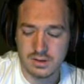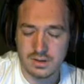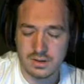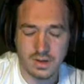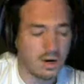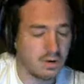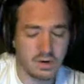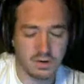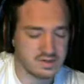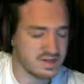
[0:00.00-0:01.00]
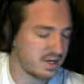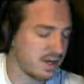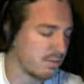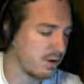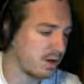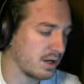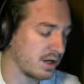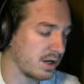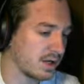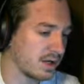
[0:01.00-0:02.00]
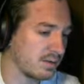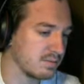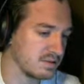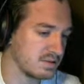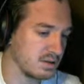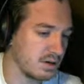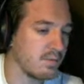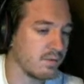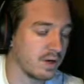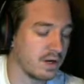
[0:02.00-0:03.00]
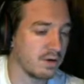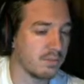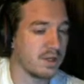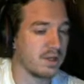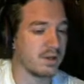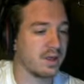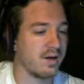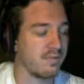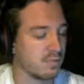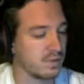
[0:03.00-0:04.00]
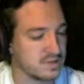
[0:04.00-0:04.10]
No, no, because I came right. I I came over here immediately afterwards.